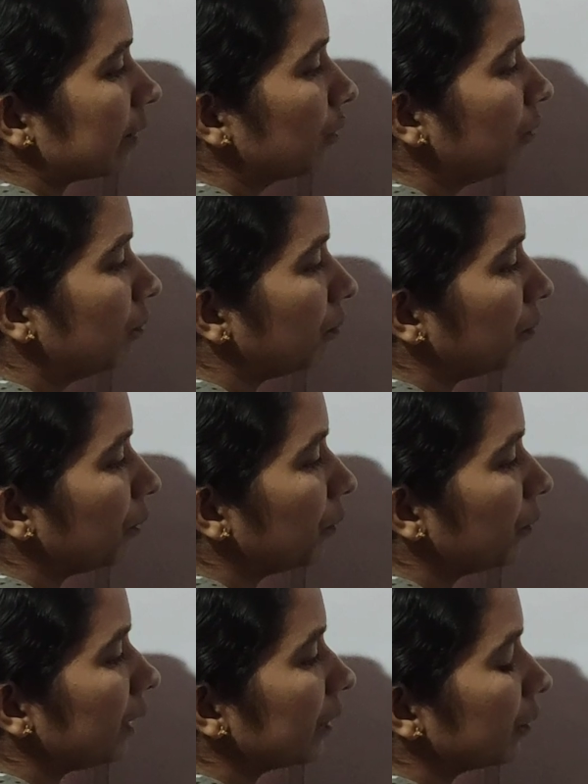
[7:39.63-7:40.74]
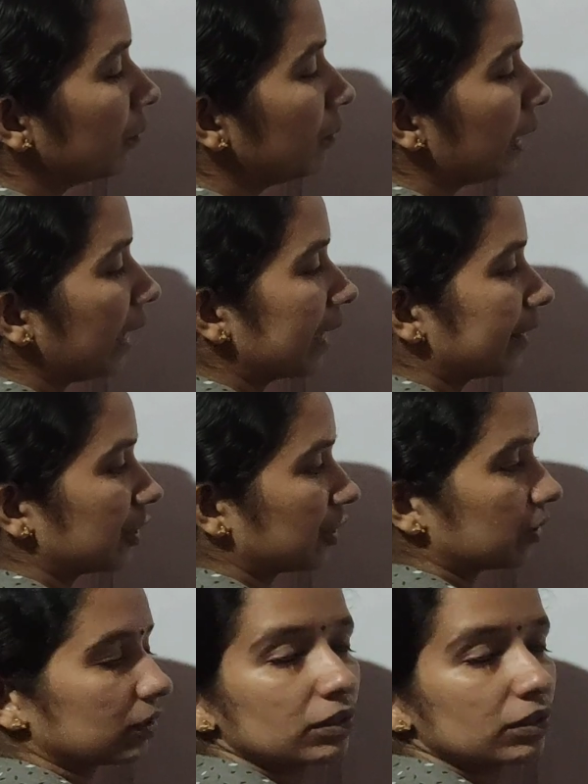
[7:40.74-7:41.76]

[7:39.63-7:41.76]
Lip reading: to mu into H.